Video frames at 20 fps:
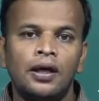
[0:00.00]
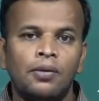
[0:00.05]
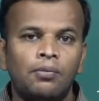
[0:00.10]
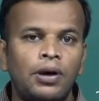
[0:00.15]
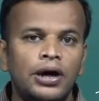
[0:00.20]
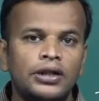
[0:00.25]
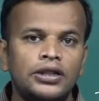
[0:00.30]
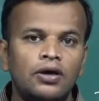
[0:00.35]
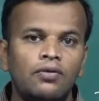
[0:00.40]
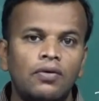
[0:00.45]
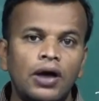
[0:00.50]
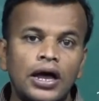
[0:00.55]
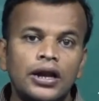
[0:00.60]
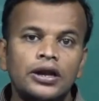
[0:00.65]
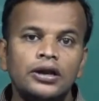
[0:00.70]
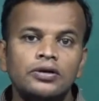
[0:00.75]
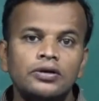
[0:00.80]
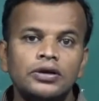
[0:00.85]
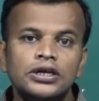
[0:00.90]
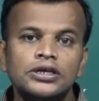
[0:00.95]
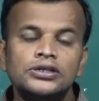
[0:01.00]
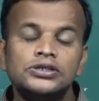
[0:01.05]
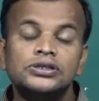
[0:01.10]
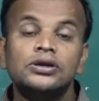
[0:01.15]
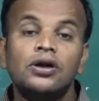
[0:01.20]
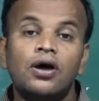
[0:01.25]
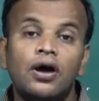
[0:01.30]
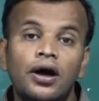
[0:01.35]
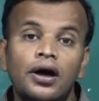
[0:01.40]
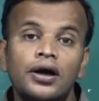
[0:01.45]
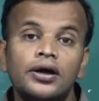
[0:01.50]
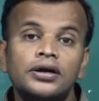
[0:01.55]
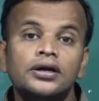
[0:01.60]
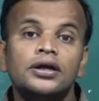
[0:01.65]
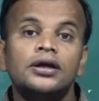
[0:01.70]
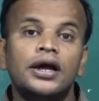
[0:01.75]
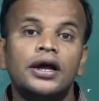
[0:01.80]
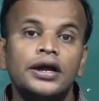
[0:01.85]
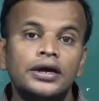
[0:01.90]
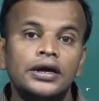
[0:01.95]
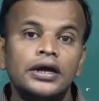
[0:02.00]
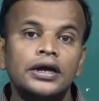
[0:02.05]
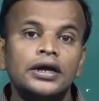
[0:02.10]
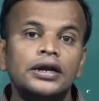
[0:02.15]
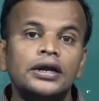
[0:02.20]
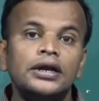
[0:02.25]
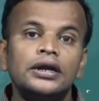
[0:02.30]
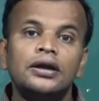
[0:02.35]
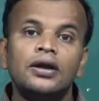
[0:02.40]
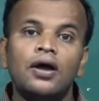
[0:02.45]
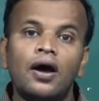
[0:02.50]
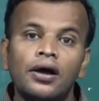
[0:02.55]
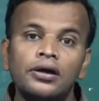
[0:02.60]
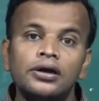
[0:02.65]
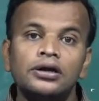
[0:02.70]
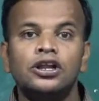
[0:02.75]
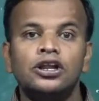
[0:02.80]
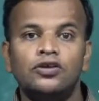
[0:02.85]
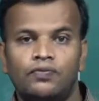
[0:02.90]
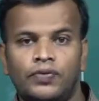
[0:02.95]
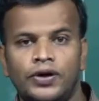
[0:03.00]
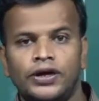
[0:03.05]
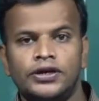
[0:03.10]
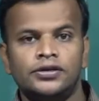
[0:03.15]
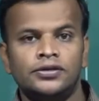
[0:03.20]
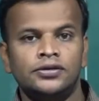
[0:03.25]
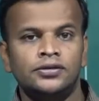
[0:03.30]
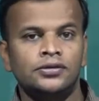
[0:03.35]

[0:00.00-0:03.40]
But the value is not contained in, not defined.